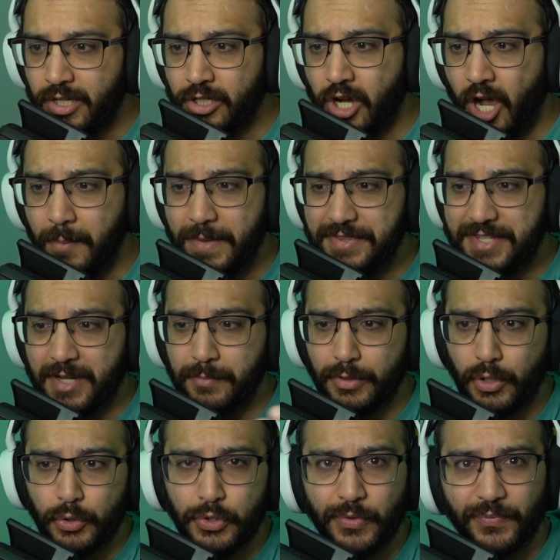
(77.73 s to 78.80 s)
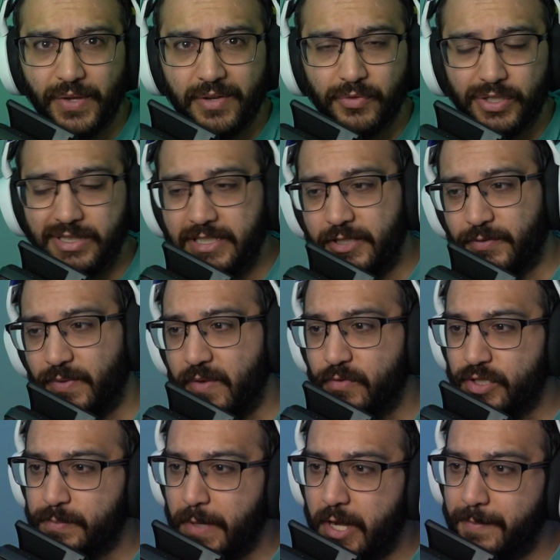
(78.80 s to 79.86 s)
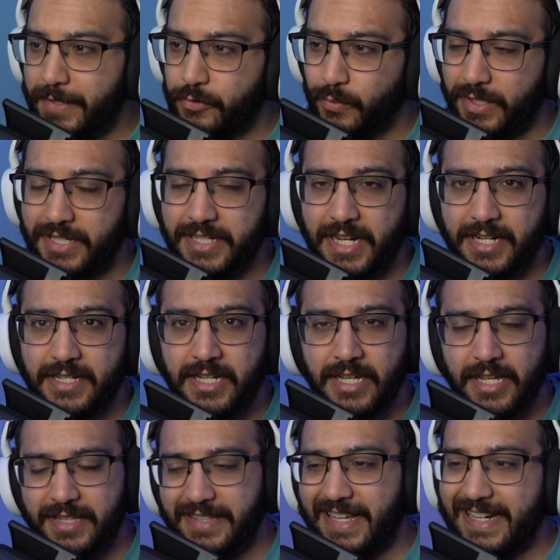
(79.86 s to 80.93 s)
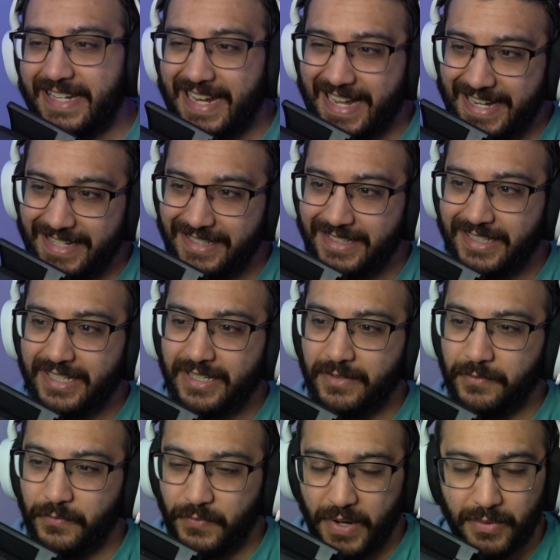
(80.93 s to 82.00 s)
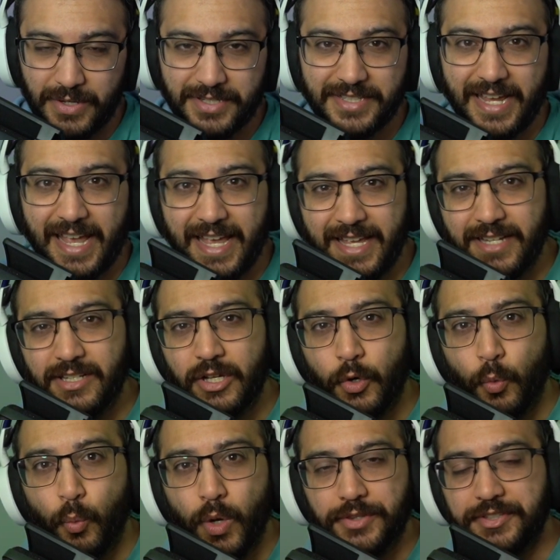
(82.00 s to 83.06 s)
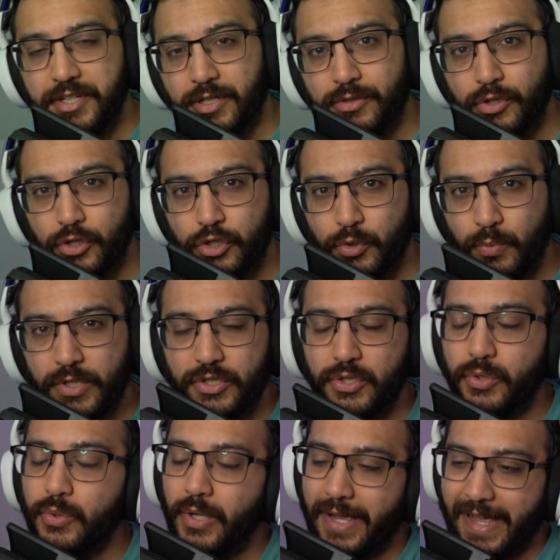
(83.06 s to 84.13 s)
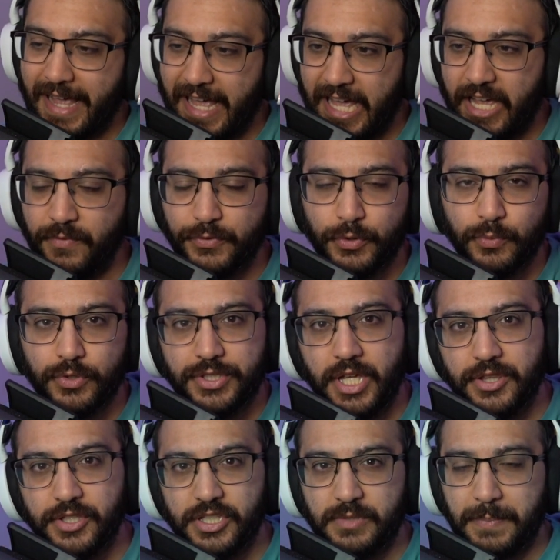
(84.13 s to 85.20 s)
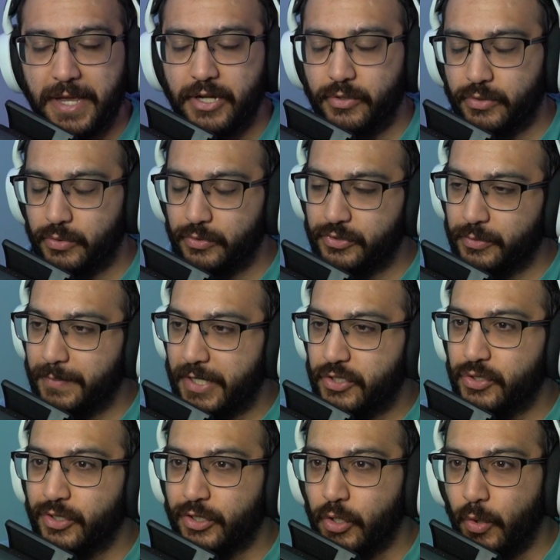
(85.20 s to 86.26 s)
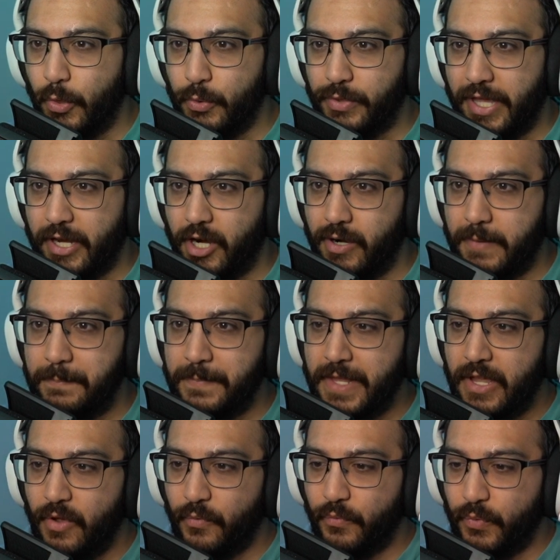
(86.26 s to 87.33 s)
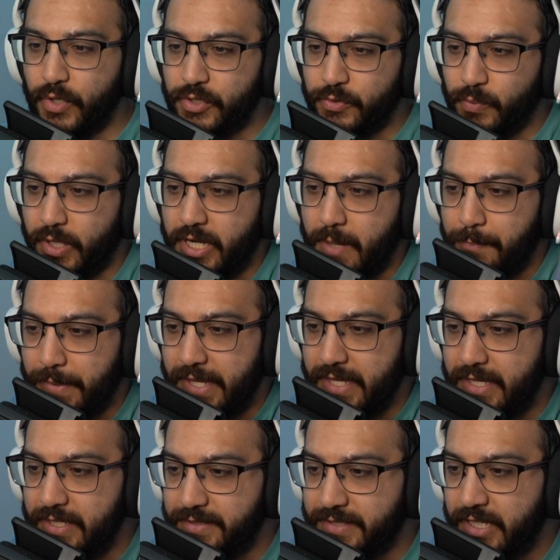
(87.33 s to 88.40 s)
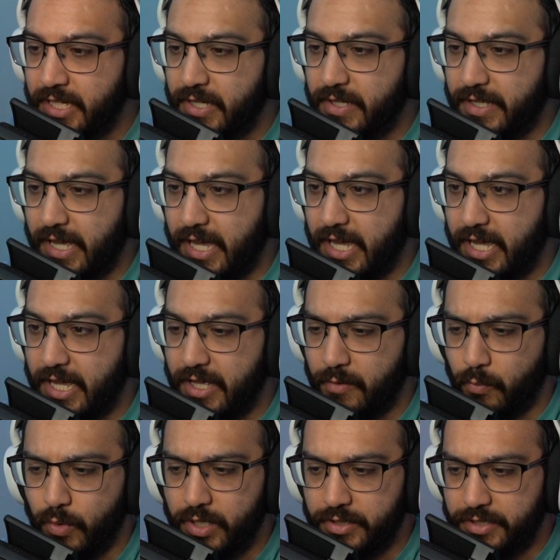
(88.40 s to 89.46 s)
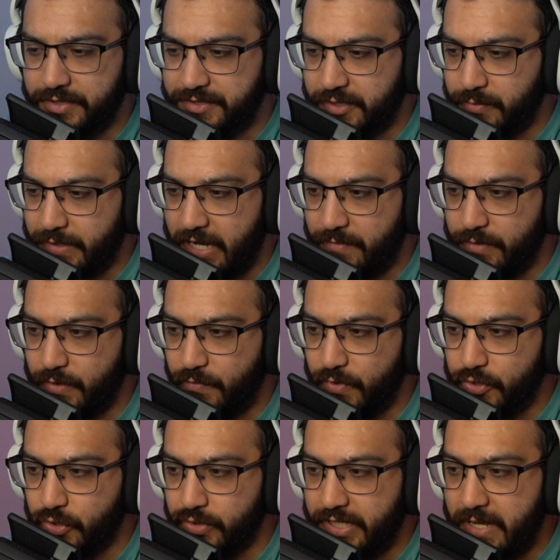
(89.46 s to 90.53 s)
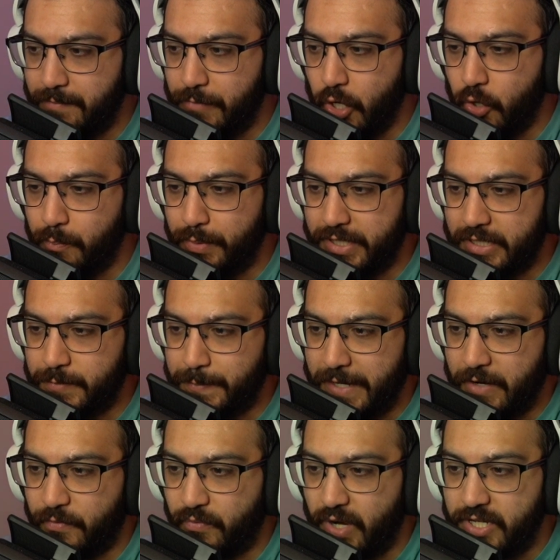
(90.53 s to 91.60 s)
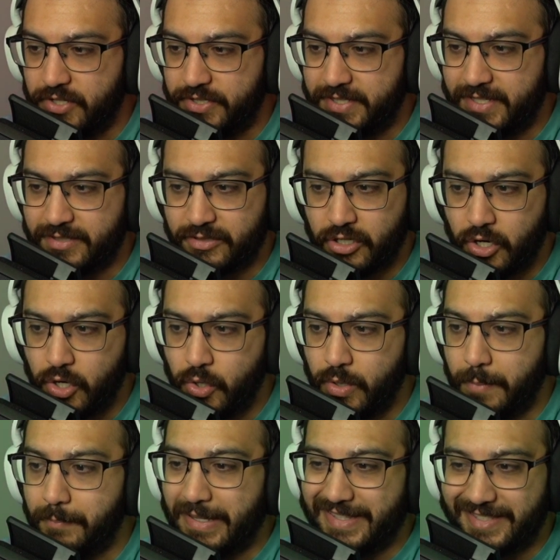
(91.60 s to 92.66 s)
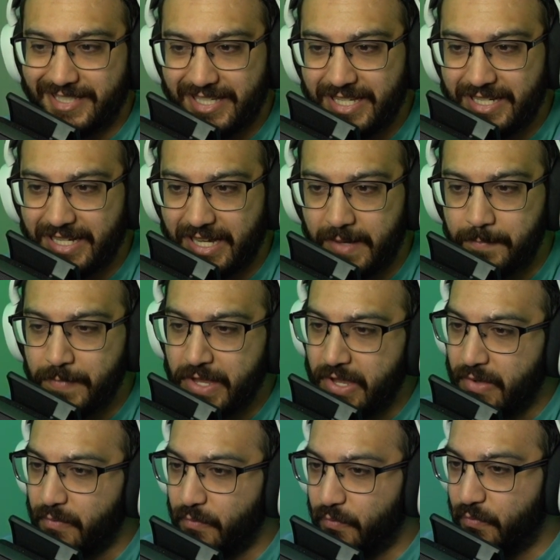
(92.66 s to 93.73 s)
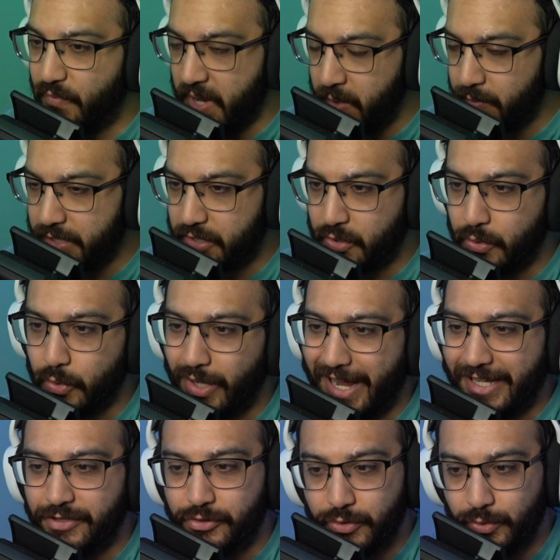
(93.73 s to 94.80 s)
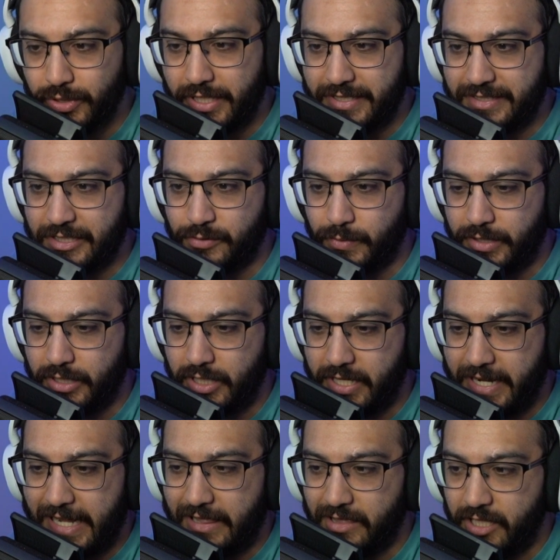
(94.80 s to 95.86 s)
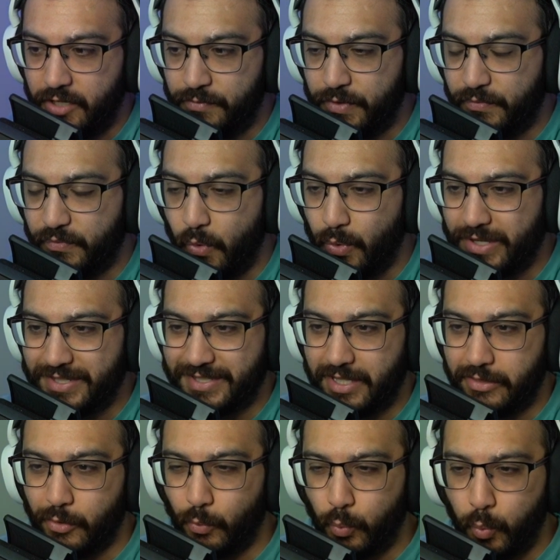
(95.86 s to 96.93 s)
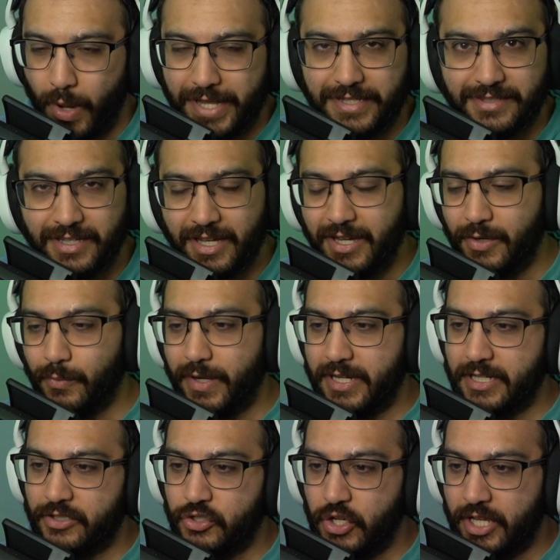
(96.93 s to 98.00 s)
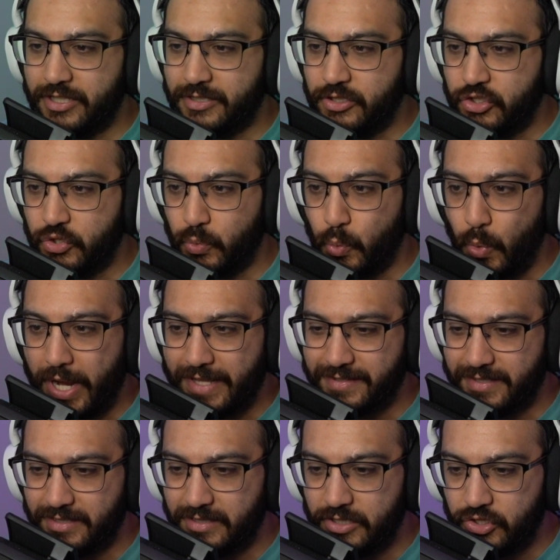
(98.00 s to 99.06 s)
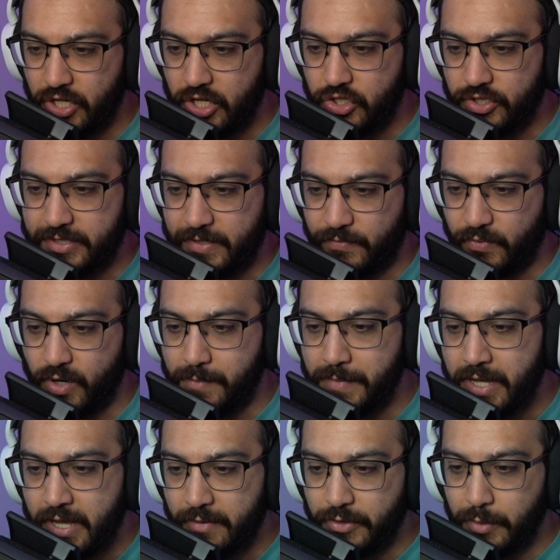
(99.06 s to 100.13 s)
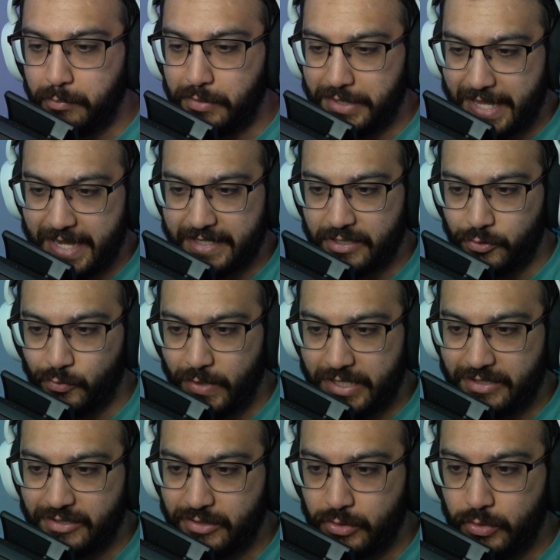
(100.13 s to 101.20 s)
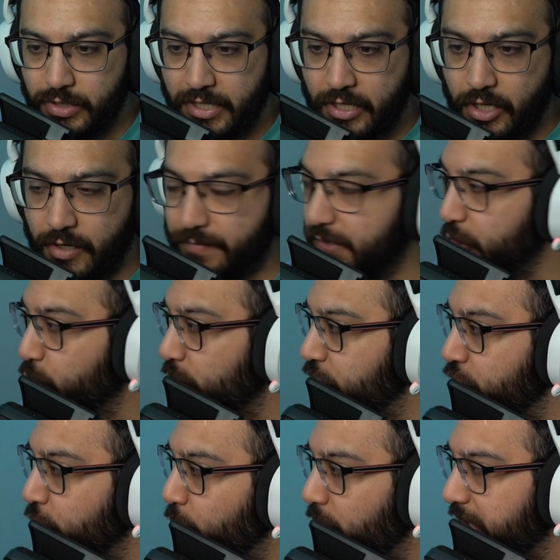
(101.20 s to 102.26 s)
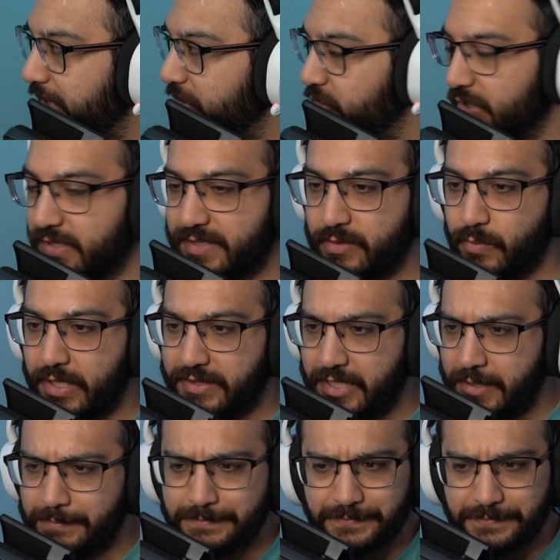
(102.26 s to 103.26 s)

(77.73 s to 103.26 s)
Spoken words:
Comment down below your favorite, least favorite Spider-Man 2099 variant. And what characters should we do after we're done the Spider Crew? So make sure to go through that. All right. First one up is... what does this one have an official name? No, but it's by Francisco Mattina. Very cool. I do like this one a lot. I love the focus on the white, right? It just drastically changes it from the black and red suit of the original one, as you can see right there.